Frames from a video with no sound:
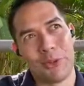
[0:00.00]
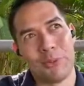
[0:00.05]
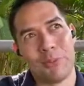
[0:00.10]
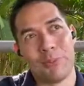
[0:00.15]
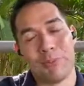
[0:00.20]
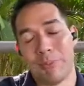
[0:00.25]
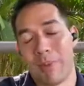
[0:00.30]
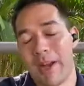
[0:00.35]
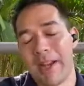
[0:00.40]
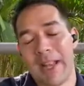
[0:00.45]

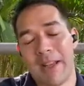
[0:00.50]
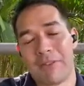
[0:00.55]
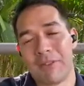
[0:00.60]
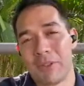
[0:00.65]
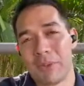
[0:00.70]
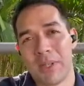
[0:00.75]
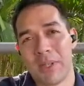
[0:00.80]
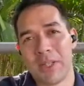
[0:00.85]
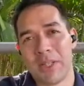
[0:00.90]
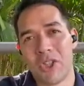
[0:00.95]
might have
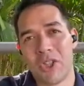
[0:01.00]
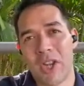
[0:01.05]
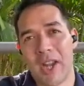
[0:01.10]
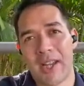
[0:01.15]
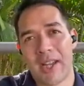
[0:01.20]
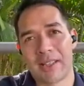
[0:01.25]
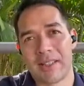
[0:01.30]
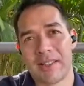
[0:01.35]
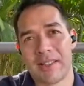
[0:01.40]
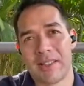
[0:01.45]
to
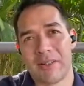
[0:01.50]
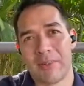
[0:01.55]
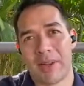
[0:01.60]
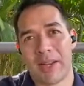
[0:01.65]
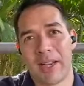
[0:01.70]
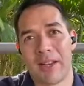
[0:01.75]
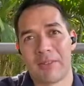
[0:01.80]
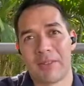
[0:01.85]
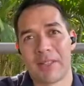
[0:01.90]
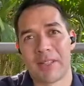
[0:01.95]
interject. You
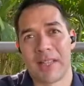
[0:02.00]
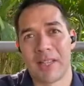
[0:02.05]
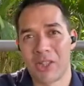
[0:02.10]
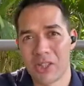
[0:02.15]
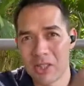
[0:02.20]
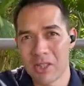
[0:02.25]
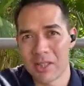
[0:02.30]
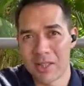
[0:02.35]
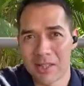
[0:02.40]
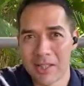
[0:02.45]
might have to say,
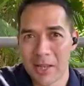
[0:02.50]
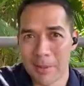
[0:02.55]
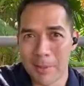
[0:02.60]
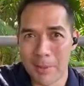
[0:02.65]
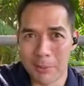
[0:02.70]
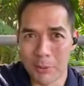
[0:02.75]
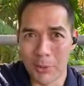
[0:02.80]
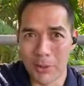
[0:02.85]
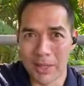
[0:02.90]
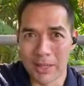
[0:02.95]
just to sum
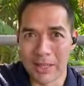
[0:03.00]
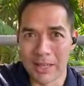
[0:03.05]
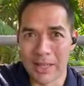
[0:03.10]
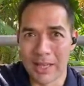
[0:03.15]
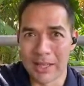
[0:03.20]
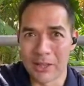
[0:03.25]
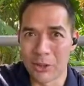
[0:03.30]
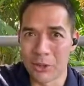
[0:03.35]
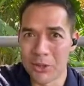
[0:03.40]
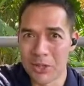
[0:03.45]
up quickly,
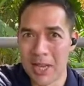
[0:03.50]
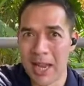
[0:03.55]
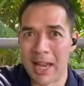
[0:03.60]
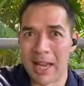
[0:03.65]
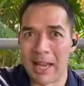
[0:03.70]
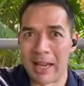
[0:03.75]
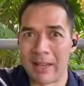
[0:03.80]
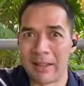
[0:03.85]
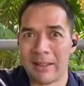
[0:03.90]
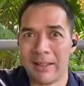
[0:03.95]
then you're
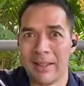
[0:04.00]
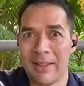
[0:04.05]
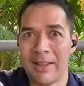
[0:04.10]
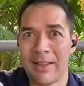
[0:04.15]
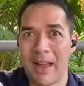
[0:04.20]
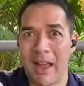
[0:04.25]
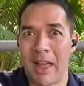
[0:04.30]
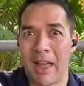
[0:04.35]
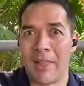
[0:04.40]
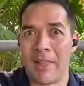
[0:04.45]
saying,
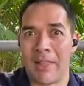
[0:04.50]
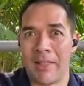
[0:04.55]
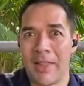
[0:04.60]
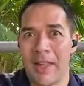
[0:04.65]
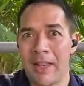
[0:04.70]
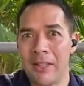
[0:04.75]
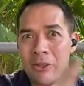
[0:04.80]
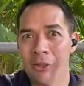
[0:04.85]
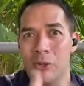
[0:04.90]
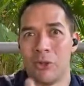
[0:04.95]
and
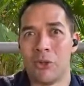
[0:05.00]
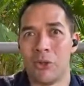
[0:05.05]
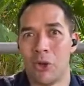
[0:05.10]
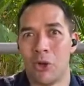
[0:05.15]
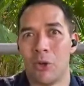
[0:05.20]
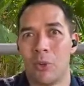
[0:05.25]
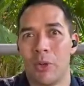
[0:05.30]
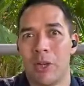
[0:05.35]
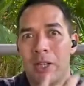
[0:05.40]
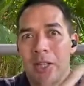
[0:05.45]
then use
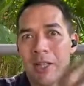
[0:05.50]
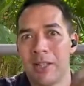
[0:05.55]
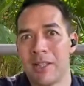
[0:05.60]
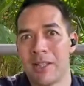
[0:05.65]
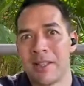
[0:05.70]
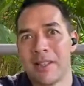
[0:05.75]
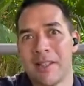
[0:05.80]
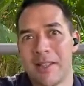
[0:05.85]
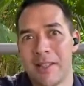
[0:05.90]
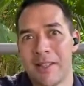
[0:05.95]
your
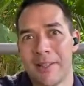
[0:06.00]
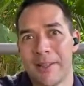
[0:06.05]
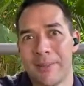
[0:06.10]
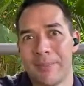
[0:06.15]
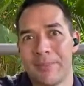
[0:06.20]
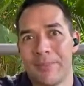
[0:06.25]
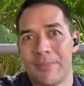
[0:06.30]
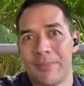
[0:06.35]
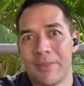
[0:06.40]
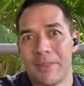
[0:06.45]
words
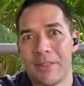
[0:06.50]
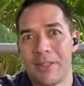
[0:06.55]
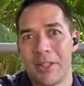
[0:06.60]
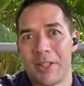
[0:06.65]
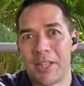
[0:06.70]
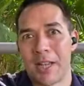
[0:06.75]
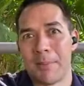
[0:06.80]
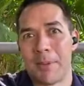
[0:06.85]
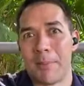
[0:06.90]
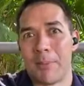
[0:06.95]
to
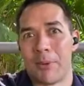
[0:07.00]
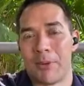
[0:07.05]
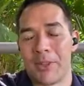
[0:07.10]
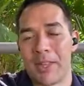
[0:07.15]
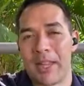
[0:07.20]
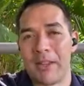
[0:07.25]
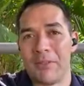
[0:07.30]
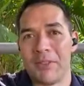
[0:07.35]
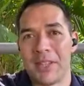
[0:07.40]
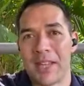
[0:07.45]
sum up what
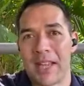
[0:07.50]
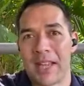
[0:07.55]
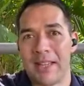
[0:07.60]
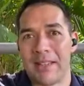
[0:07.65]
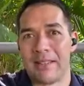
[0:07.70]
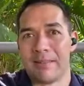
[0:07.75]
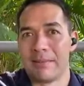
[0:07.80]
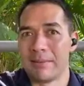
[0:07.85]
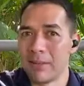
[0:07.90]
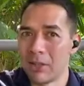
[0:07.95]
they've
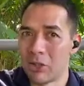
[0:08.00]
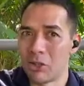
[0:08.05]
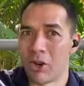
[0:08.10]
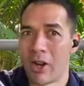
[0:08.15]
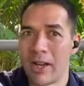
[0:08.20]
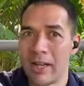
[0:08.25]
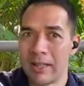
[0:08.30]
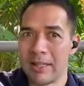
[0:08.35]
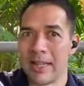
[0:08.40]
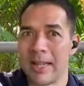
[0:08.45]
said to
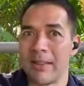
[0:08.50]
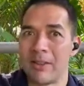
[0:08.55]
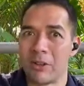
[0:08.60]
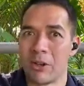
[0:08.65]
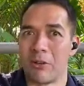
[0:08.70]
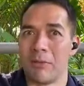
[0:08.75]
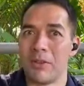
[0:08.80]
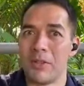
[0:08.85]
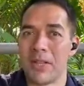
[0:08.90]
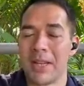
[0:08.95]
try and get the
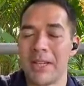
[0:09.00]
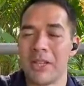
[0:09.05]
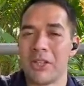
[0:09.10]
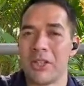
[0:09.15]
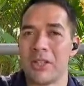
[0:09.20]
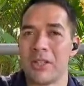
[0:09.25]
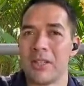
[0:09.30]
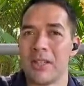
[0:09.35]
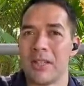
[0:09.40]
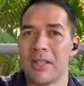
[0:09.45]

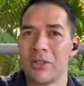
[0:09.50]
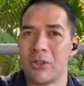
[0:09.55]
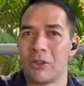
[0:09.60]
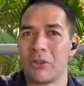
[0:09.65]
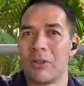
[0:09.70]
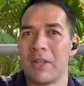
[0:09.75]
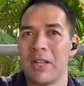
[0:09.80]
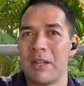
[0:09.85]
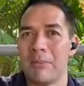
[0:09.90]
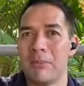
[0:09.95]
conversation to sort
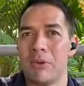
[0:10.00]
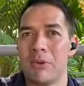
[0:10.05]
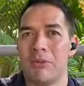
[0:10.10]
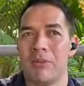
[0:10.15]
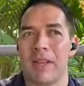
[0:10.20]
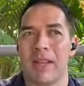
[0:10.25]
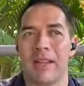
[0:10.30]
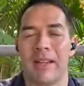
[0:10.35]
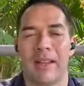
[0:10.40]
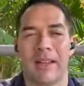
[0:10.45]
of keep
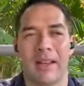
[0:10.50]
moving.